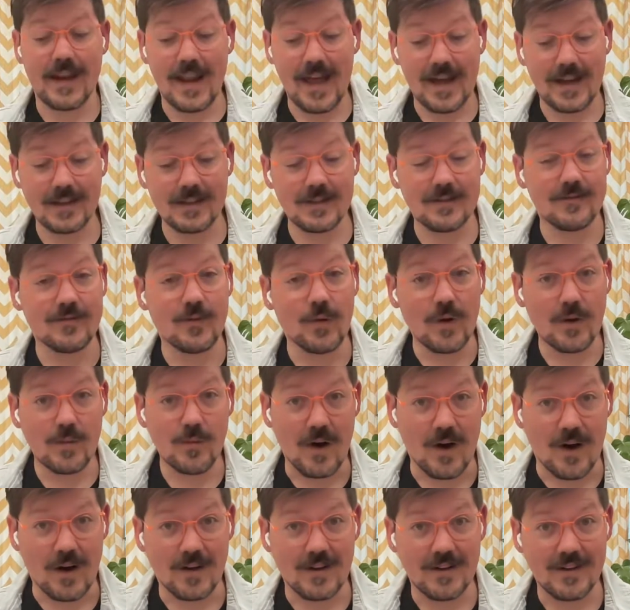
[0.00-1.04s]
next 4
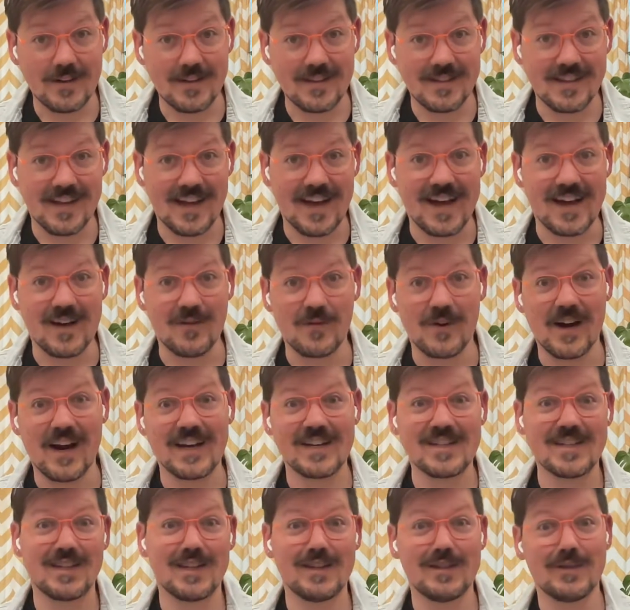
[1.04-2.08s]
walls, we're
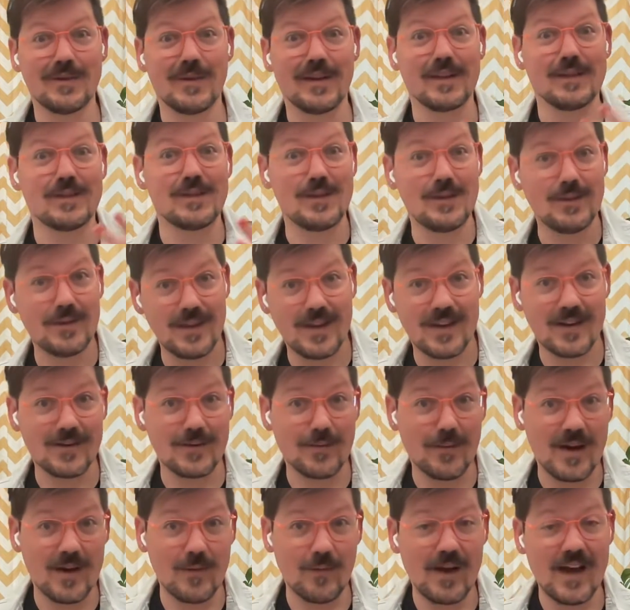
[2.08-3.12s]
actually doing 2 that are
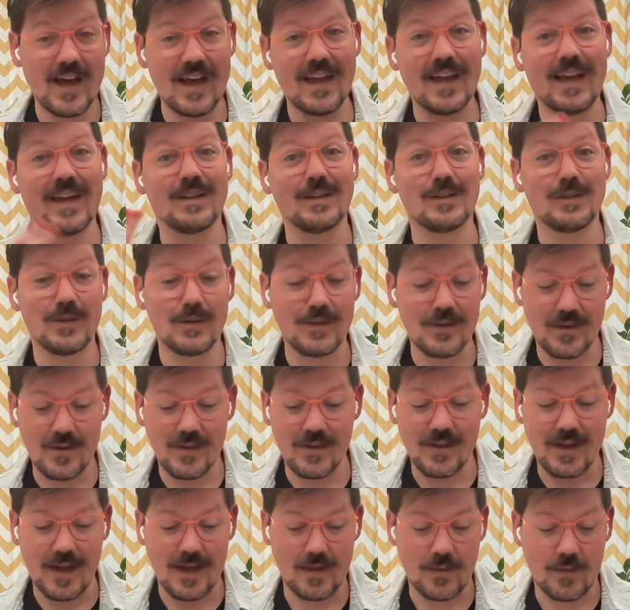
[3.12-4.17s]
one way and 2 that are
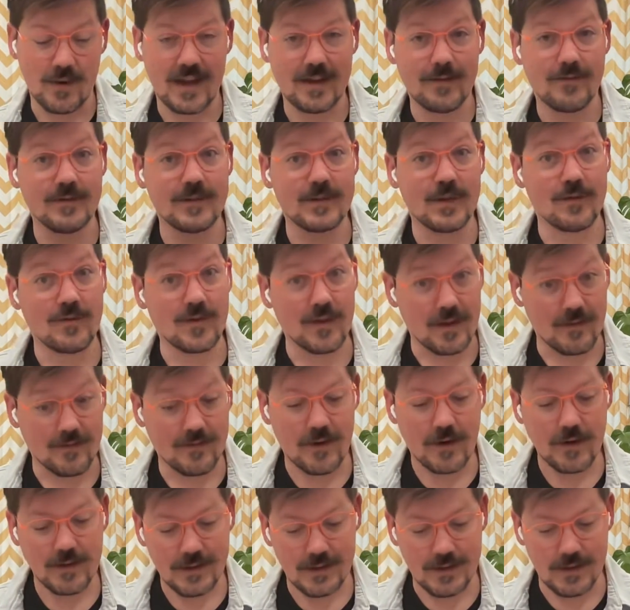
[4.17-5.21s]
the other way. So for the
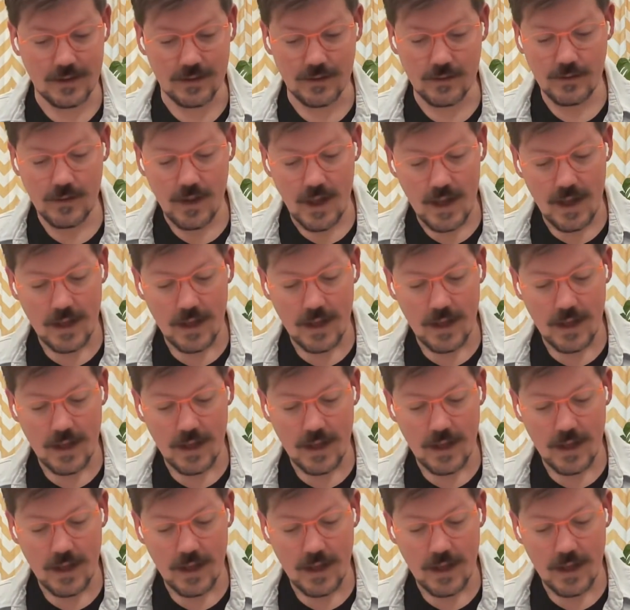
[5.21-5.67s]
first 2,